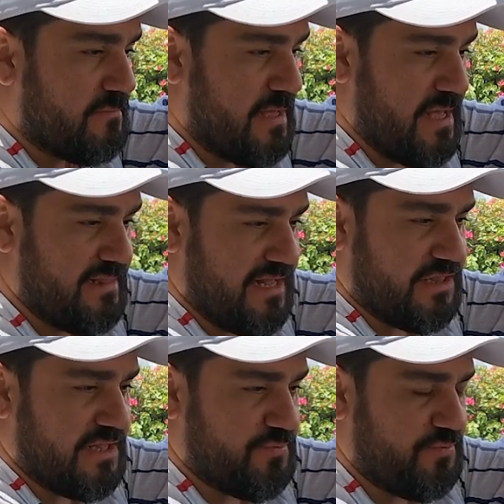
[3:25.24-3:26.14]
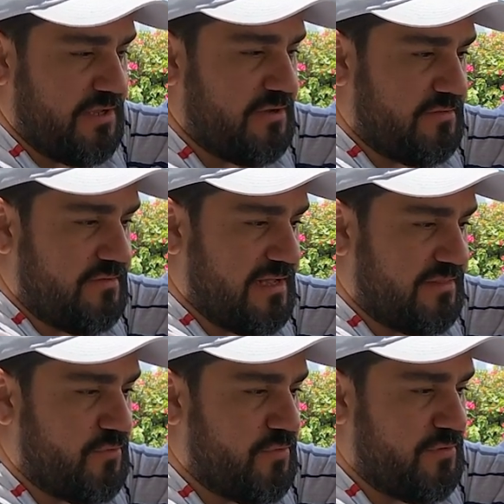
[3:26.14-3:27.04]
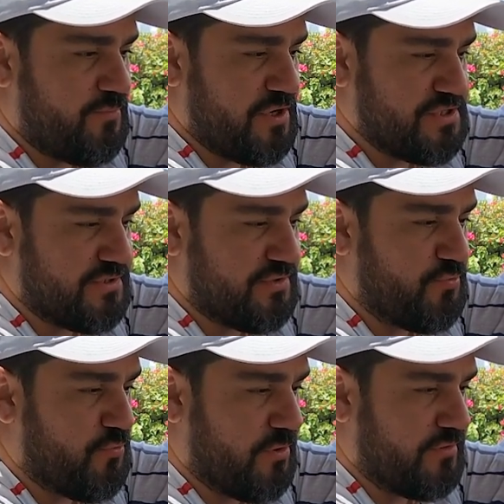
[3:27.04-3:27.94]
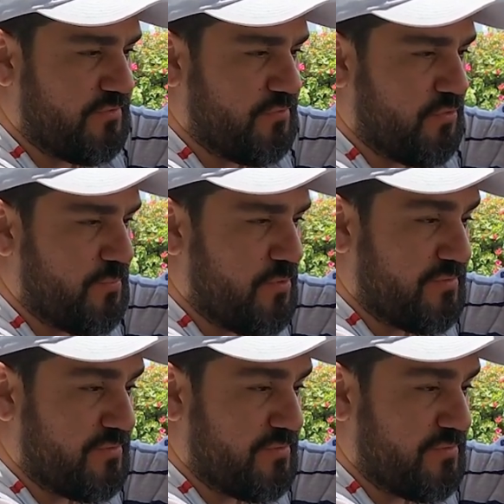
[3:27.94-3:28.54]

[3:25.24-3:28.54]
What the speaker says: and that's pretty good. You got the oil pressure, the torque, the turbo.